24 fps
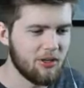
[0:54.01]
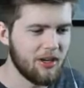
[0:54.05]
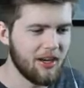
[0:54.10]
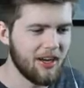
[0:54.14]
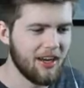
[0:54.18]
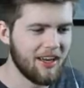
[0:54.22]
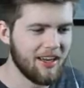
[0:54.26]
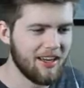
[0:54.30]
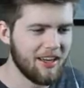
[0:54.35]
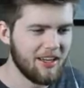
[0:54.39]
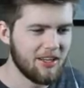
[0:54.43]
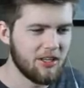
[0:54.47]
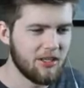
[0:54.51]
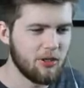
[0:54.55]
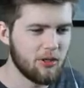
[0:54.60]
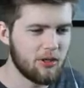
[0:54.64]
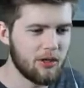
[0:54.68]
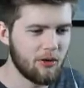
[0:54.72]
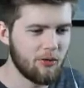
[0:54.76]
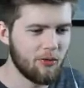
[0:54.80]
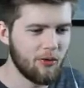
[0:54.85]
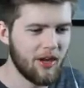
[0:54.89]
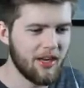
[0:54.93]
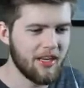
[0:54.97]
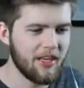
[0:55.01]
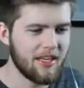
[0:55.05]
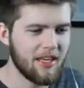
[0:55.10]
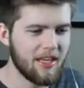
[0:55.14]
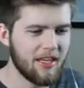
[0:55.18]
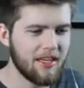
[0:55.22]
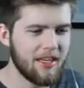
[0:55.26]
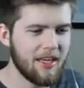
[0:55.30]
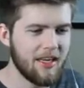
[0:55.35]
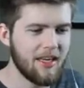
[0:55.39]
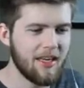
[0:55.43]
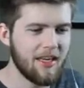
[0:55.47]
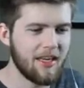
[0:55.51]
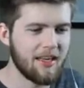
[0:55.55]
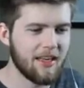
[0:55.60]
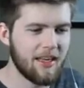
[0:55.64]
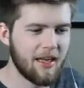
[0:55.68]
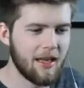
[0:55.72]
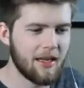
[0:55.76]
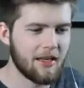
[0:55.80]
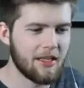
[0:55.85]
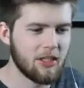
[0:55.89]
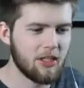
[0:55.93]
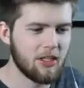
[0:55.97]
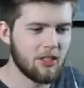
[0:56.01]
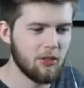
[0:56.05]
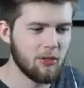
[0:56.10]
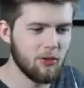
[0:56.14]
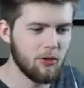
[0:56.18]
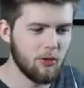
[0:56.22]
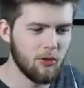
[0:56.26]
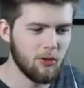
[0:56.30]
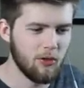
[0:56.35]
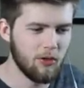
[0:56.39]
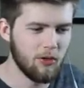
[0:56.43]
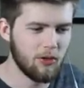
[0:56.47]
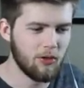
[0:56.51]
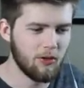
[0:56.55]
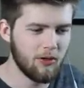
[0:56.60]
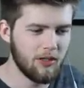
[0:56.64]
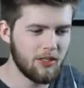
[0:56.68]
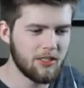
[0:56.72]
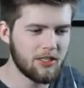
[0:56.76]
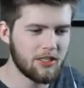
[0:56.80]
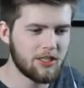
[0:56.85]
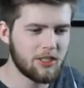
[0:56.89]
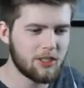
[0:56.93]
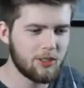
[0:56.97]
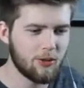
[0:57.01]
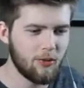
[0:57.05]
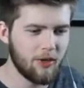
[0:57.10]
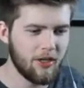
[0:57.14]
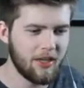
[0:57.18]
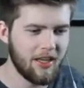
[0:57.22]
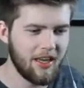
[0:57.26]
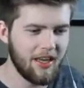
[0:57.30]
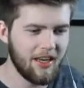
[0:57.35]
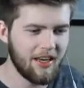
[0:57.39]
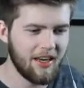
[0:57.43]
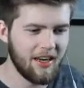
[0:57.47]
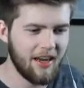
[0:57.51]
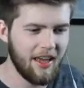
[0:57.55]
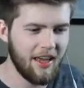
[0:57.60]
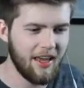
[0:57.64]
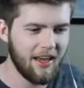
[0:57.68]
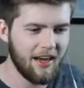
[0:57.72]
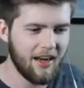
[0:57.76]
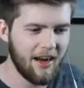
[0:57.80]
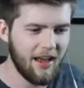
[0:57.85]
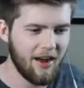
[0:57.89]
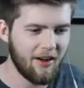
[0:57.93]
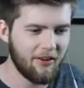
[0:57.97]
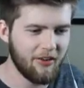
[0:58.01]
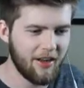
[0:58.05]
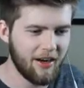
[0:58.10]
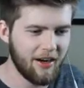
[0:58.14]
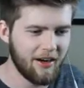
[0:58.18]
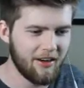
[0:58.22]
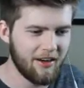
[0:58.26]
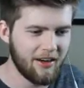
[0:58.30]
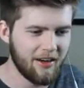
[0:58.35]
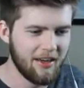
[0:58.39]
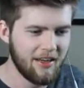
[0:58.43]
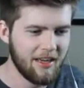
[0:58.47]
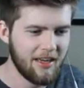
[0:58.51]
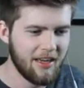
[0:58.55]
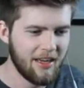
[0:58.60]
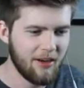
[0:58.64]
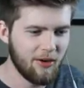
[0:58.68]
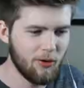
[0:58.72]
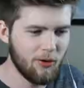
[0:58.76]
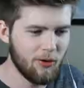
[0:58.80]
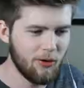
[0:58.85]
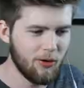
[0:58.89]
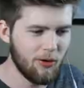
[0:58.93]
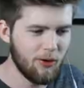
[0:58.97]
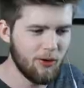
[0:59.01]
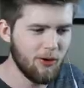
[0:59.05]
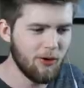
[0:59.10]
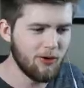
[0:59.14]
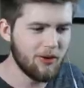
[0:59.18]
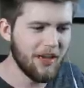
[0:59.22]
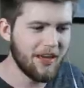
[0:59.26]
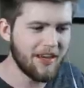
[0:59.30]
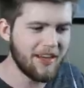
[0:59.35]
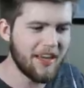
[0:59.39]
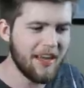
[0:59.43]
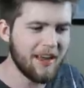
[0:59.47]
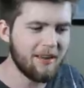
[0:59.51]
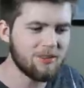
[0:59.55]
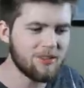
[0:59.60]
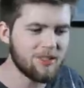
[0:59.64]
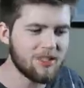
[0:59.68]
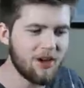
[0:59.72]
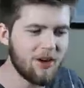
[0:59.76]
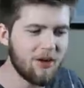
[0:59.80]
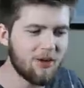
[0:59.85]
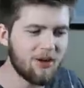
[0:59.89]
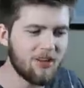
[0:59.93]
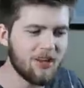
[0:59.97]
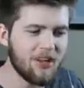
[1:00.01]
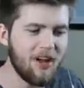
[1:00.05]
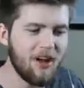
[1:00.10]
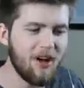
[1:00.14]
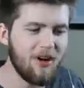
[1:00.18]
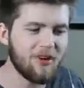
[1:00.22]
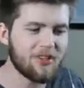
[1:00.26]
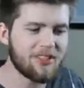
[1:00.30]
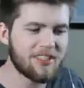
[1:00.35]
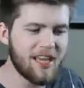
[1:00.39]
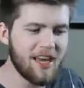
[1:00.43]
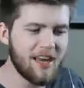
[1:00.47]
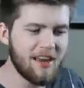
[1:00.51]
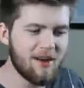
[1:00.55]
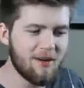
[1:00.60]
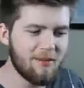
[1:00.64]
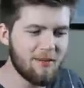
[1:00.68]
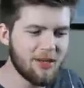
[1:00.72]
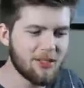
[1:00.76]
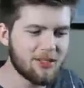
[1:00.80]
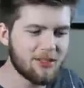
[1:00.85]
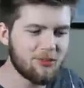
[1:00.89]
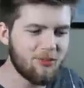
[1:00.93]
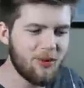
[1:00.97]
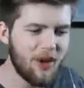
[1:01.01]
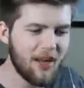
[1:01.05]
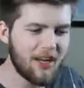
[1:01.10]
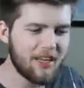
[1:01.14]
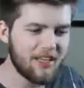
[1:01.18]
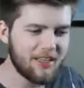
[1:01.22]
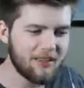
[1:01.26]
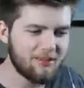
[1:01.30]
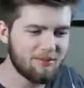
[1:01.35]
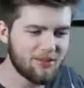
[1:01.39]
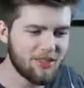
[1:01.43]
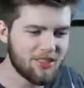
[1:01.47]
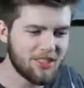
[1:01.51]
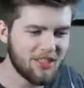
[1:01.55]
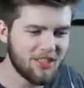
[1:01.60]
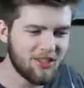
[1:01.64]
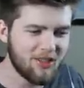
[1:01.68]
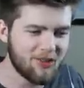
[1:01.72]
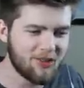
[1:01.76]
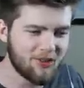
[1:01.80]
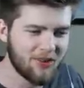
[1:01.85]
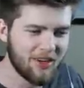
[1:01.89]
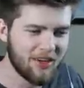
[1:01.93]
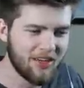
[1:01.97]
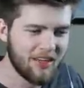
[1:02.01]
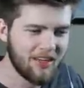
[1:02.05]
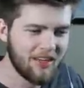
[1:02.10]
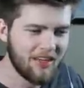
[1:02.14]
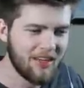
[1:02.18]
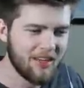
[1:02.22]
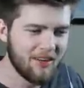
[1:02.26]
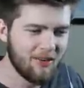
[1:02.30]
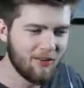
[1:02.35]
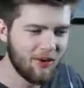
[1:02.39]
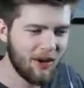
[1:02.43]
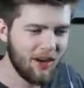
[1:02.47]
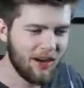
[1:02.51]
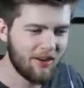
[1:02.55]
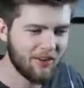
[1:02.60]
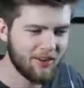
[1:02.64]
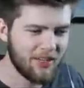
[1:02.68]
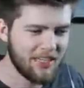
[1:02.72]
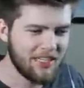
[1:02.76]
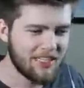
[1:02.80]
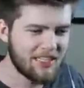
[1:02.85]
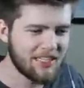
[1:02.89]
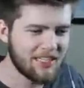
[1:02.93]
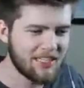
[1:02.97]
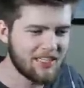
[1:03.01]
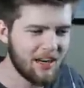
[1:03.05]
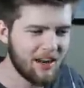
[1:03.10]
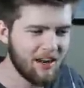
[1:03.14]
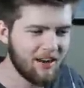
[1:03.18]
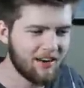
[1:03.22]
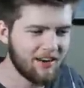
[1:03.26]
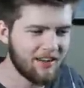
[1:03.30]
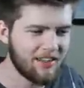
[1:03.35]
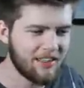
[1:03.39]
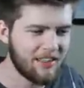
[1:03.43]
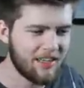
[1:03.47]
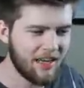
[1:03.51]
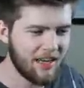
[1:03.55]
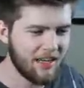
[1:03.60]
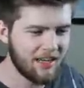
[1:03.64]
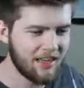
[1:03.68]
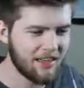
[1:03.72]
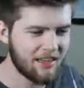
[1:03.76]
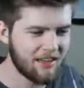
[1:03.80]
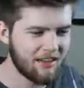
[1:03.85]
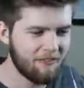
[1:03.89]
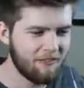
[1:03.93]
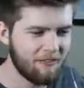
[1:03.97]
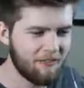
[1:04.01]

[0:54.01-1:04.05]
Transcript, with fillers: Don't you, worry about it. You can right-click it and then, oh, swing it and hit it out there. Oh, that came so close. I almost wrecked him too. Wow, he stared death